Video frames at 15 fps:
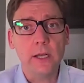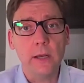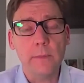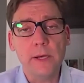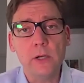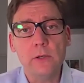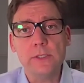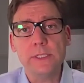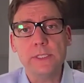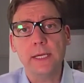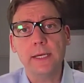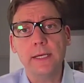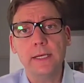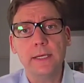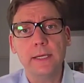him becoming
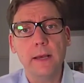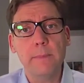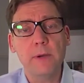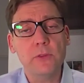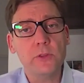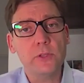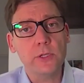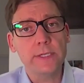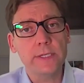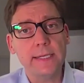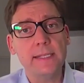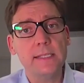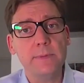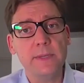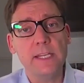Premier at a time